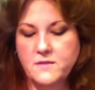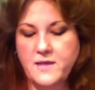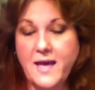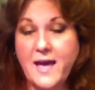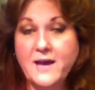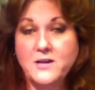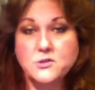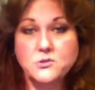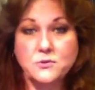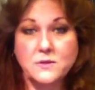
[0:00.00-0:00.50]

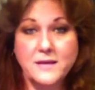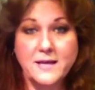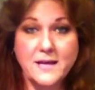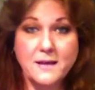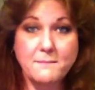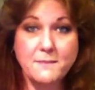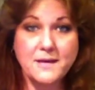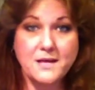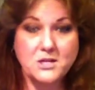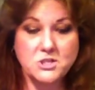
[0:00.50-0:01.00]
actual
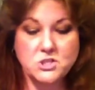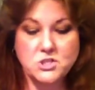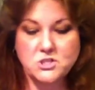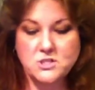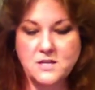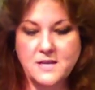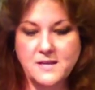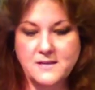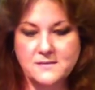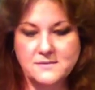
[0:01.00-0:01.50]
image
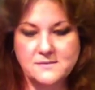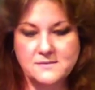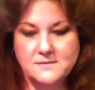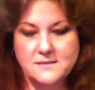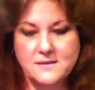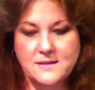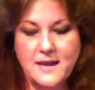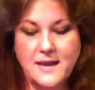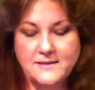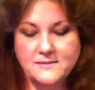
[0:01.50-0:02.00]

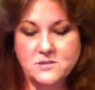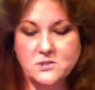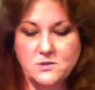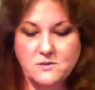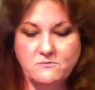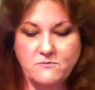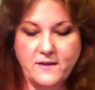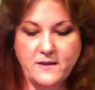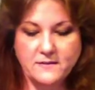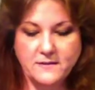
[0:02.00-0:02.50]
has a
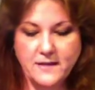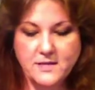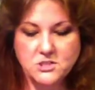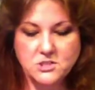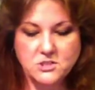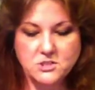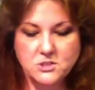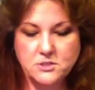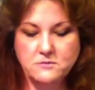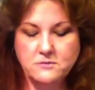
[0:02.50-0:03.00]
good
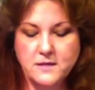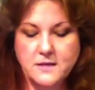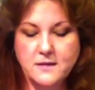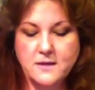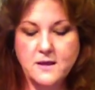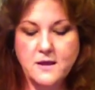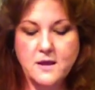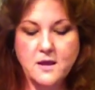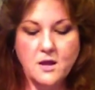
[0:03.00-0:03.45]
foundation to it,